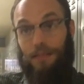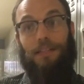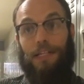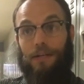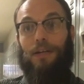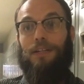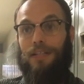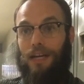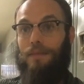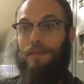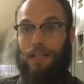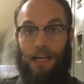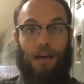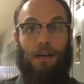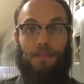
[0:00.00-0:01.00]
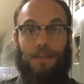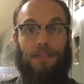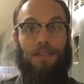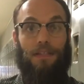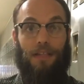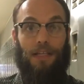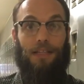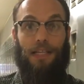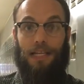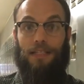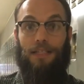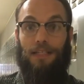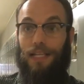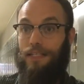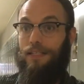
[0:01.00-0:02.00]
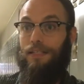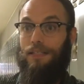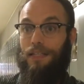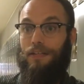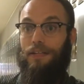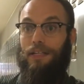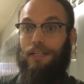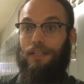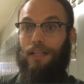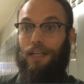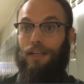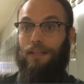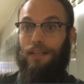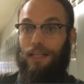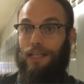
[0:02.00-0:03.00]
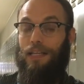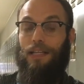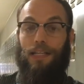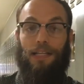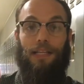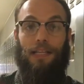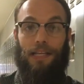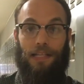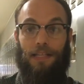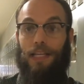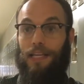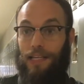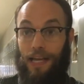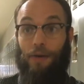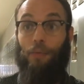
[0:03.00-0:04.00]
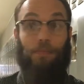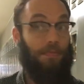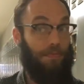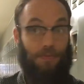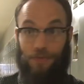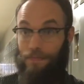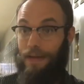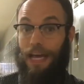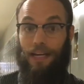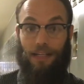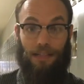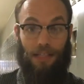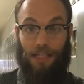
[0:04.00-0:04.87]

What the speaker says: There are times, obviously, like that's a necessary like thing, and they help traumatic,